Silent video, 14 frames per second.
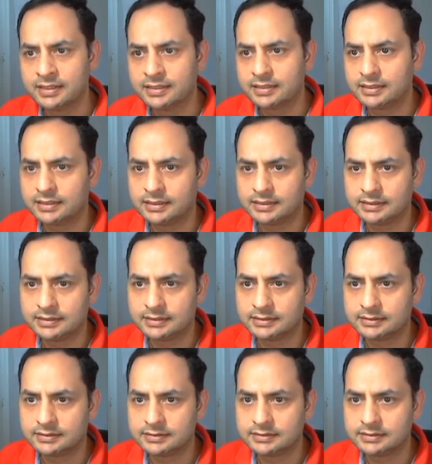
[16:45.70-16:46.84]
uh,
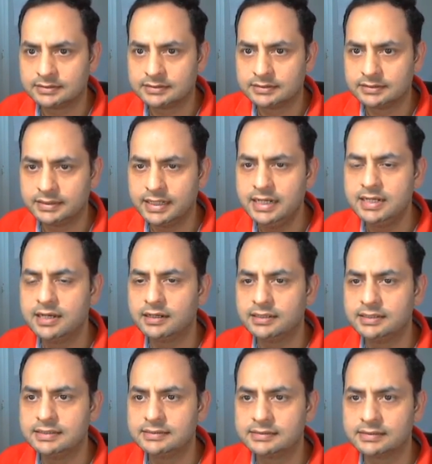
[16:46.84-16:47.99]
India
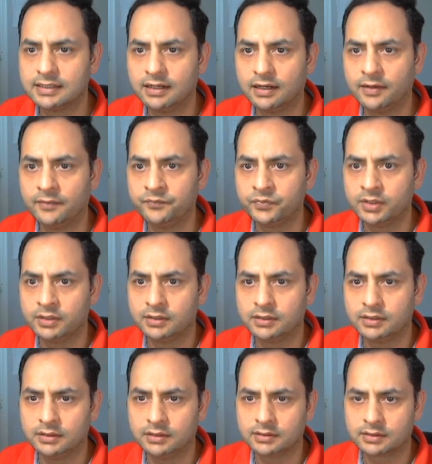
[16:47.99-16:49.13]
is
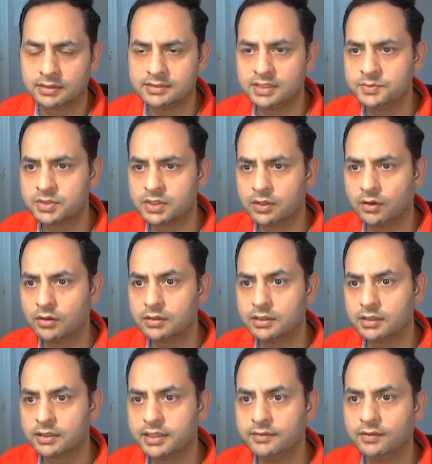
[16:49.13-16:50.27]
consumption. Or
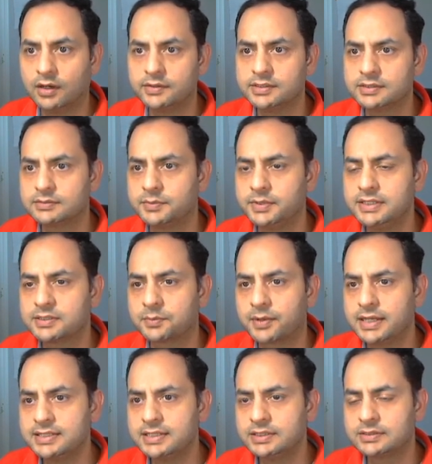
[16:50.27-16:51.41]
again, wow, it's pretty
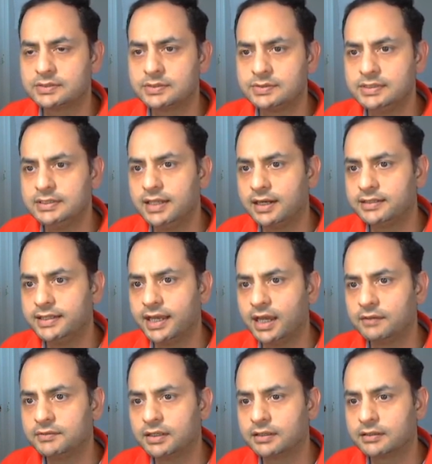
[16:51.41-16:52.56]
surprising to see that they
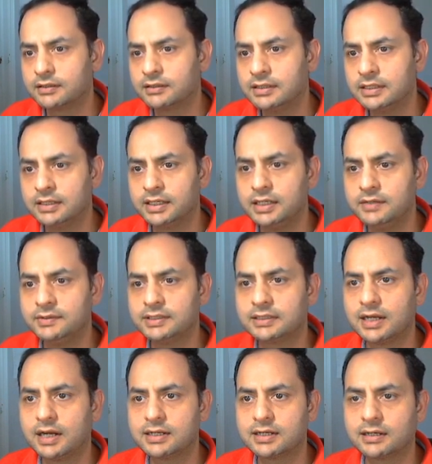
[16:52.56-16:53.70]
have even the
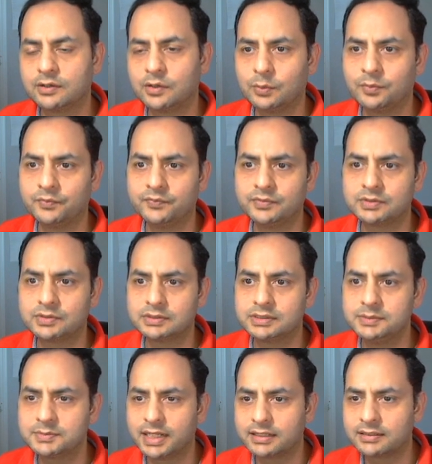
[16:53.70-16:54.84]
Tata group. So it
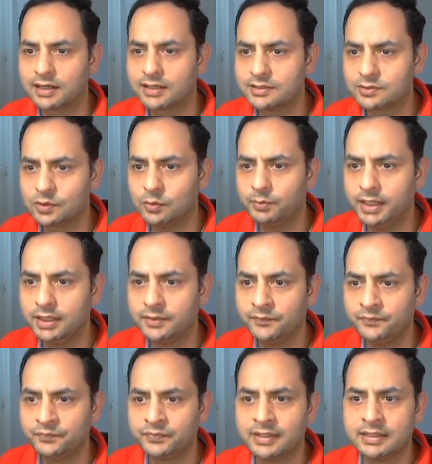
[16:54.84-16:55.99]
seems like Tata is so big
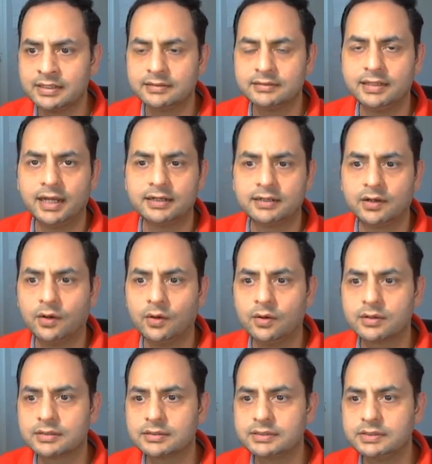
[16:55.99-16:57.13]
that,
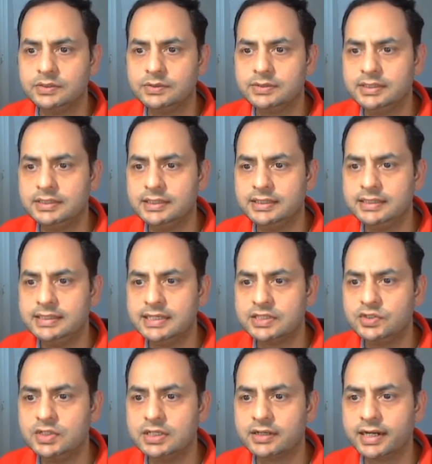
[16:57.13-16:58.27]
or you see the
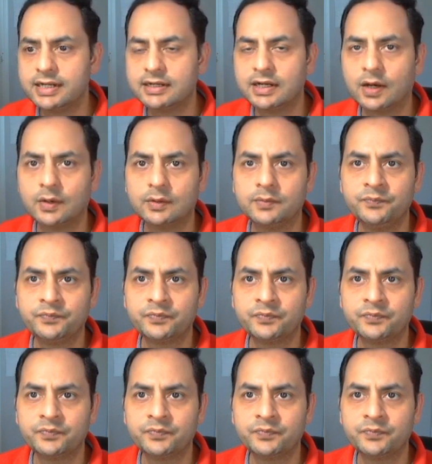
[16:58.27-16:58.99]
ESG right now.